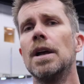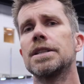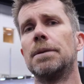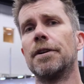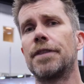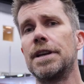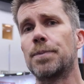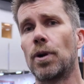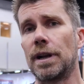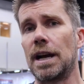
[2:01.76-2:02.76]
Some of these
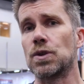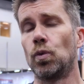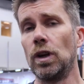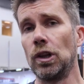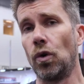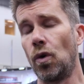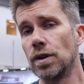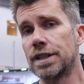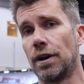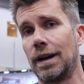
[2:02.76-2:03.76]
products will
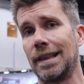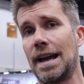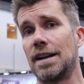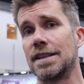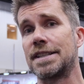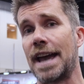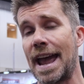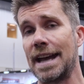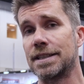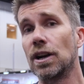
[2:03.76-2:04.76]
also allow us to
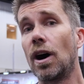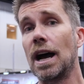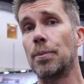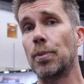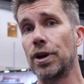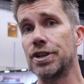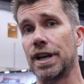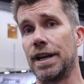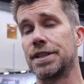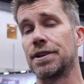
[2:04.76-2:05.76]
add tyre
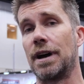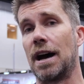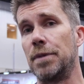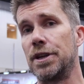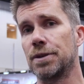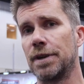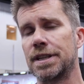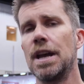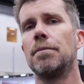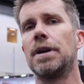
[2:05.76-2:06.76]
pressure into our
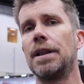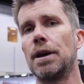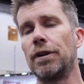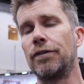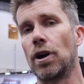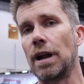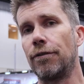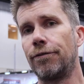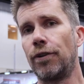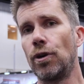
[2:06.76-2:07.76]
measurements, meaning that we've got a
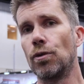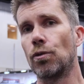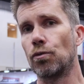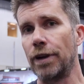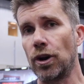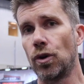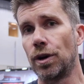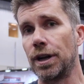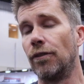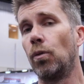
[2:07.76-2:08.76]
full
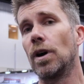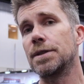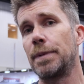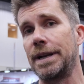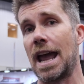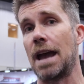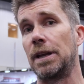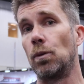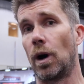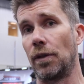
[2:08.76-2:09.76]
record of what's been
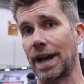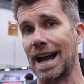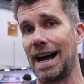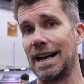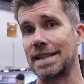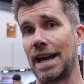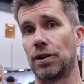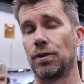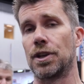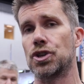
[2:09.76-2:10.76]
happening while the car's
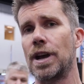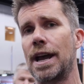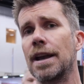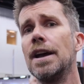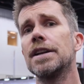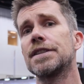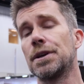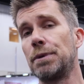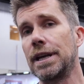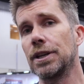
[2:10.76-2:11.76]
out on the track so
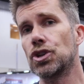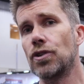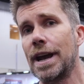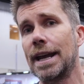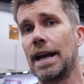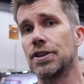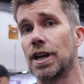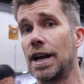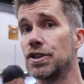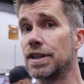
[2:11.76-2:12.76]
that we can track our
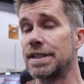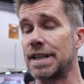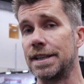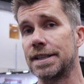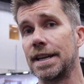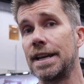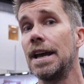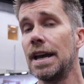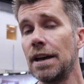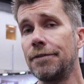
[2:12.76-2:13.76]
changes and see
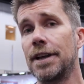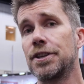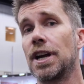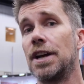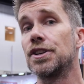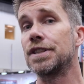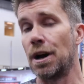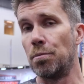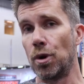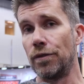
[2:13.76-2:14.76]
if our changes
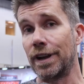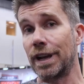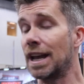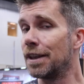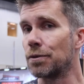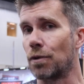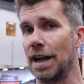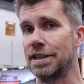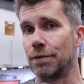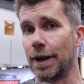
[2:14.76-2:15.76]
are moving in the
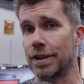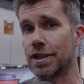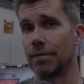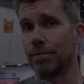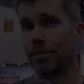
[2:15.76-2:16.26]
right direction.